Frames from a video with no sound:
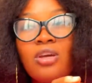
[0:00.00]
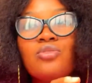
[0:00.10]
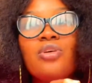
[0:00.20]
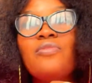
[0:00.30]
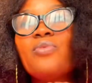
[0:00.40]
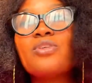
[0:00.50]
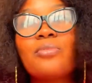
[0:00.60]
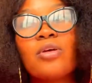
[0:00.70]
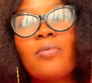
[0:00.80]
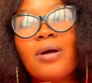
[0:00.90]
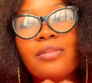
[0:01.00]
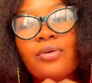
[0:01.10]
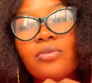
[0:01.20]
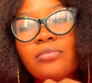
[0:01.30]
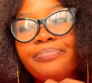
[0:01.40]
So if you want somebody come and
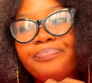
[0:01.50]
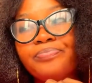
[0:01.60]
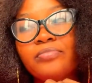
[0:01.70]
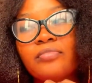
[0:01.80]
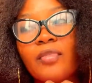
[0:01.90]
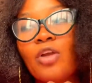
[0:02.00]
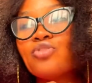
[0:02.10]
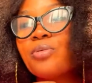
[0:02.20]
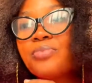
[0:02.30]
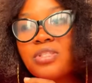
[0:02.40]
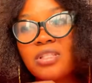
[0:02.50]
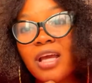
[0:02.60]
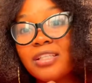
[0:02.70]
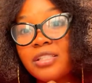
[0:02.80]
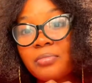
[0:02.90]
tell you a job is in
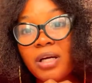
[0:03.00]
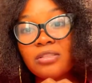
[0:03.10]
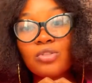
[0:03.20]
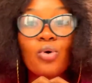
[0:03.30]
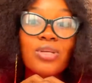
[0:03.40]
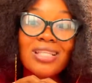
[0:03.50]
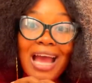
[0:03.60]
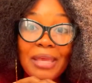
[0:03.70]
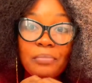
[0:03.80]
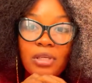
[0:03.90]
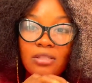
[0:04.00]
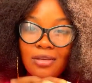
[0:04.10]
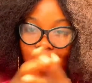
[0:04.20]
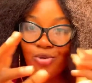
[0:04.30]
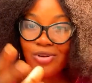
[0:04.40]
high demand or is high
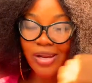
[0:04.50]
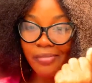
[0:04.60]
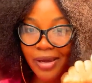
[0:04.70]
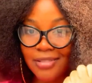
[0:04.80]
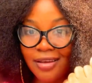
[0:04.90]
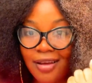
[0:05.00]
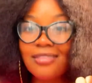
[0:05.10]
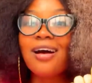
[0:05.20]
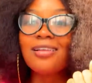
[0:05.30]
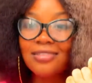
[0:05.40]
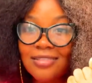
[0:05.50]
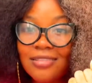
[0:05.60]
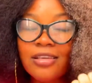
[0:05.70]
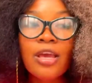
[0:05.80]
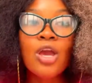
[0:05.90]
paying, hold them by the hand and
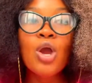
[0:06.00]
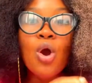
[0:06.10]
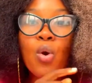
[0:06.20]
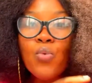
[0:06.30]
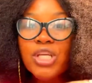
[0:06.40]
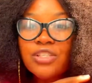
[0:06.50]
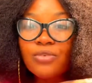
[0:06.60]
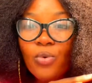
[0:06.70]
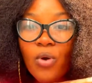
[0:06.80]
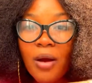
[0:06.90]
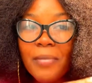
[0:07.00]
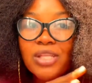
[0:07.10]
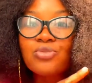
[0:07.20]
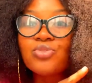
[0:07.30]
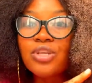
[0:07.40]
see which
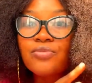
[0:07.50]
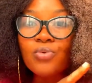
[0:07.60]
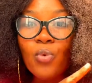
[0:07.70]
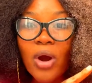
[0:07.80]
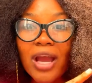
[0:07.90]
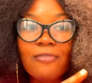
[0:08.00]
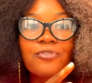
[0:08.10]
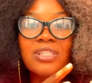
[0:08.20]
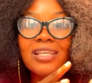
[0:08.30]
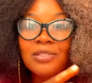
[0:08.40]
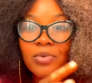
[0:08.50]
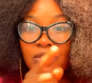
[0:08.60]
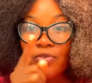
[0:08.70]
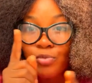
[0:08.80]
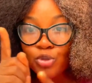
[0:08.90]
requirement do they require for the
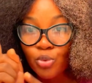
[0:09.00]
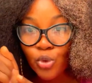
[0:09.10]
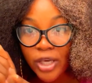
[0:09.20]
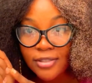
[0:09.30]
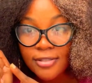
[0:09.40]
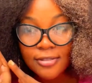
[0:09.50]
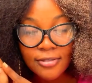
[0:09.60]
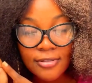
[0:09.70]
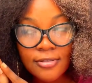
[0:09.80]
expense for me to get the